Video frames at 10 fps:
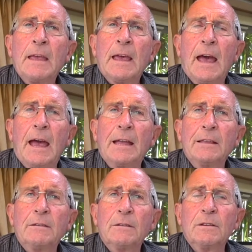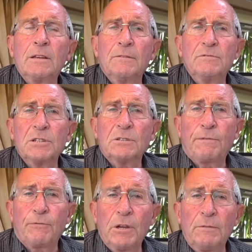and gives us
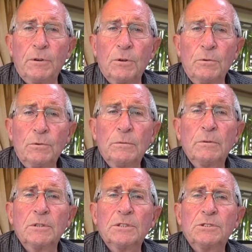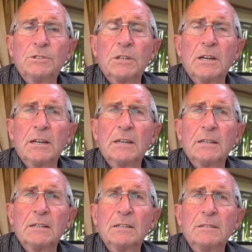free view, which
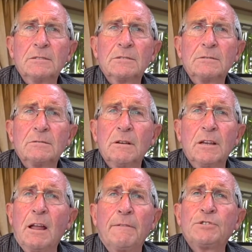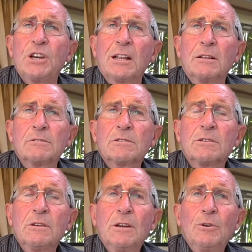is enough channels
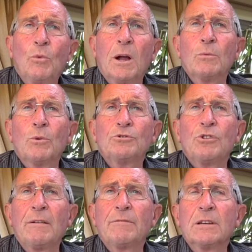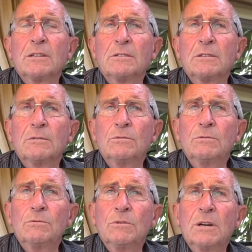while we're travelling
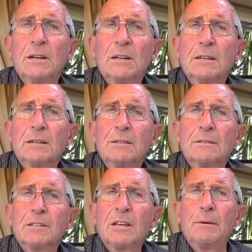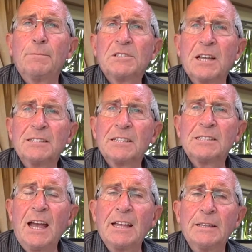to keep us
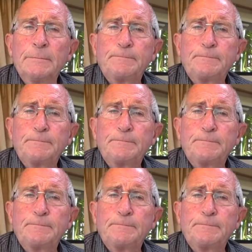entertained.